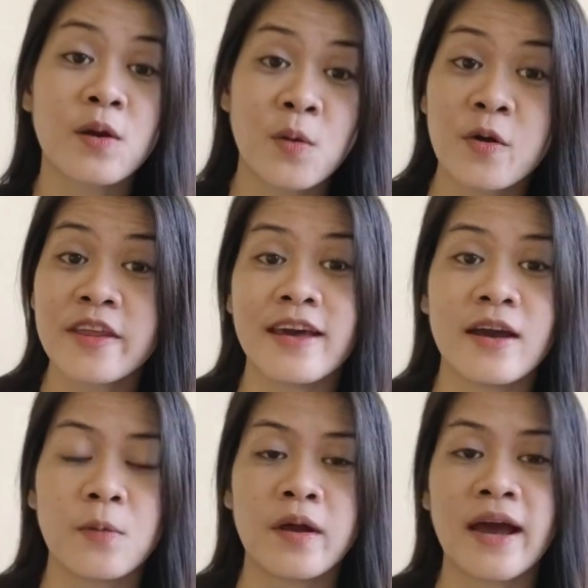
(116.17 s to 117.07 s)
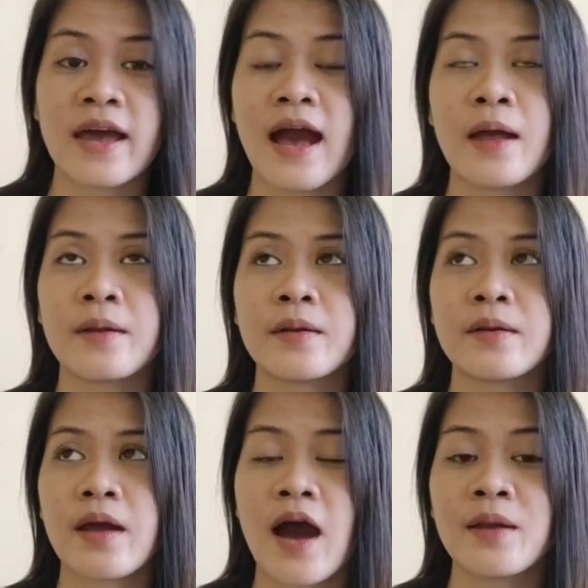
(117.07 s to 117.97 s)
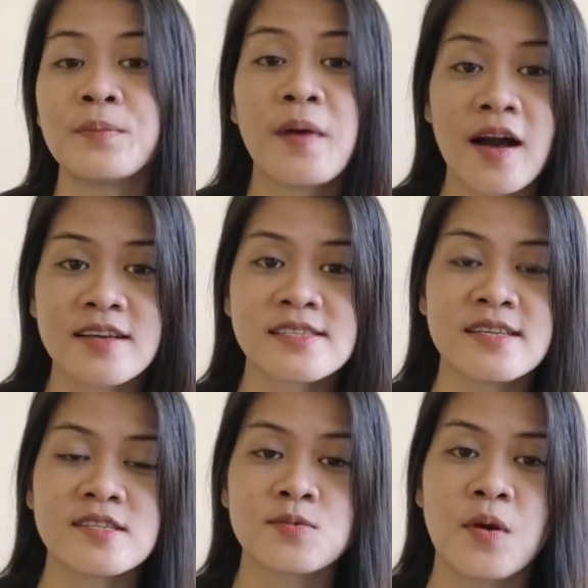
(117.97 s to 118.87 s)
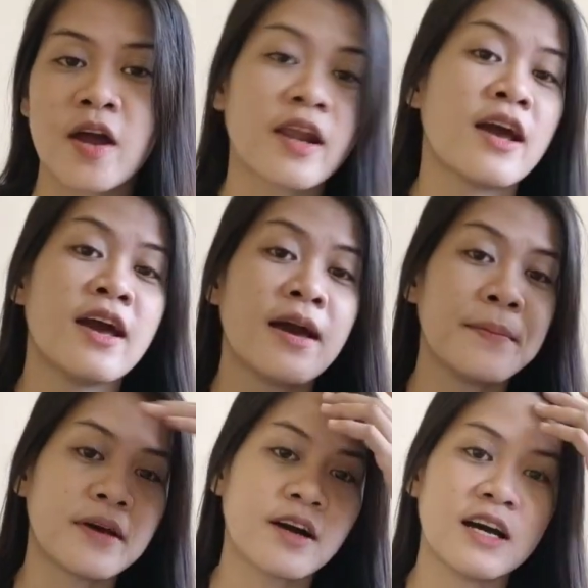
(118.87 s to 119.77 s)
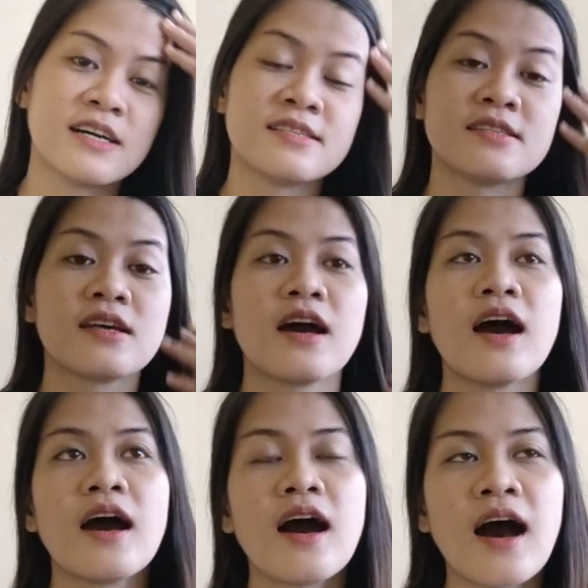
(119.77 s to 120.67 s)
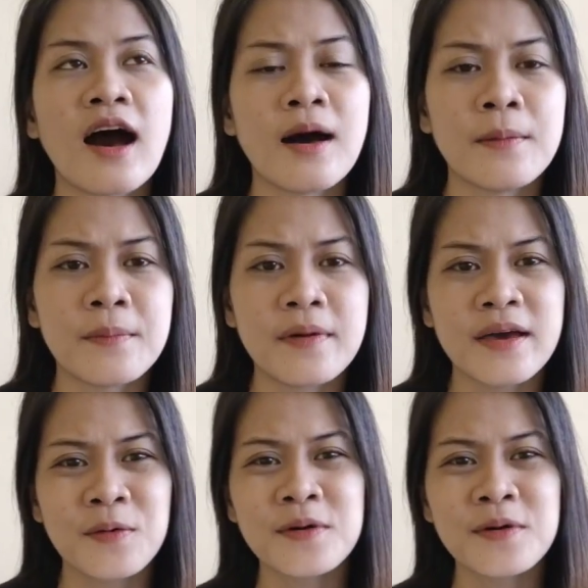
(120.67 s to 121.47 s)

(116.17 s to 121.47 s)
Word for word: record it when I un unboxed this one because um,